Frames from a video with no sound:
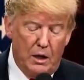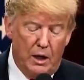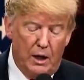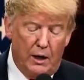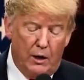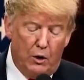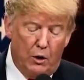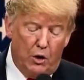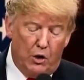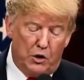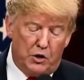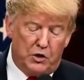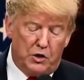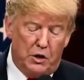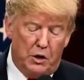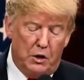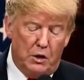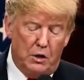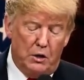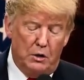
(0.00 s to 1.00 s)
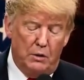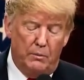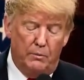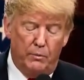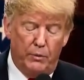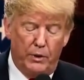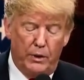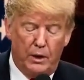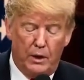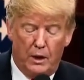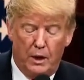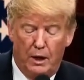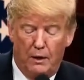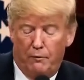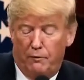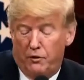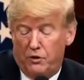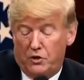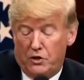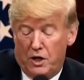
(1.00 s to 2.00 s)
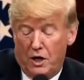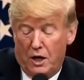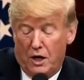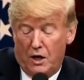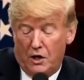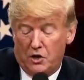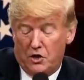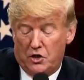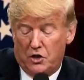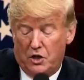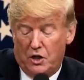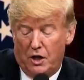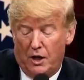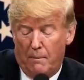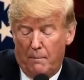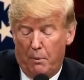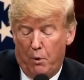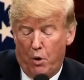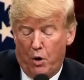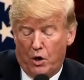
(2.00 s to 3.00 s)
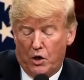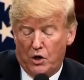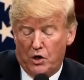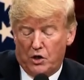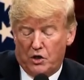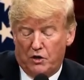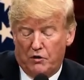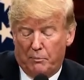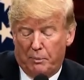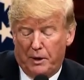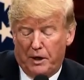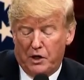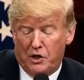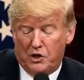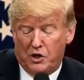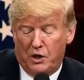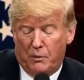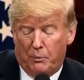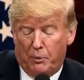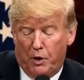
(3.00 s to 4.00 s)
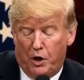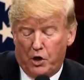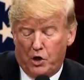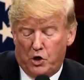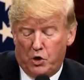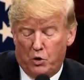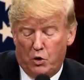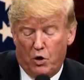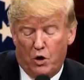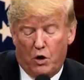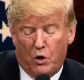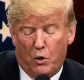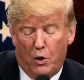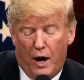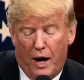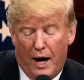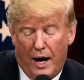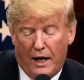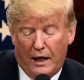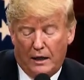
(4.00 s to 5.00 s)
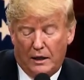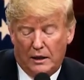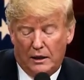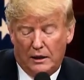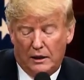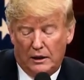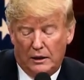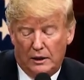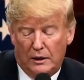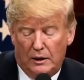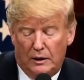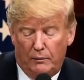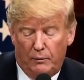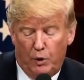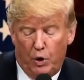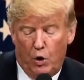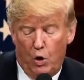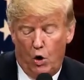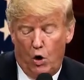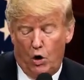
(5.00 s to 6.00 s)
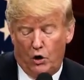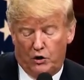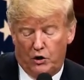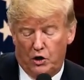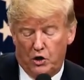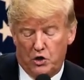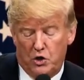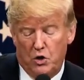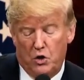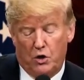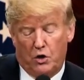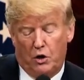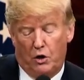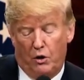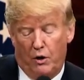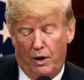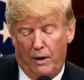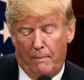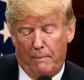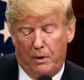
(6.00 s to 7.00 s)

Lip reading: I also emphasized the importance of placing pressure on Iran to halt its nuclear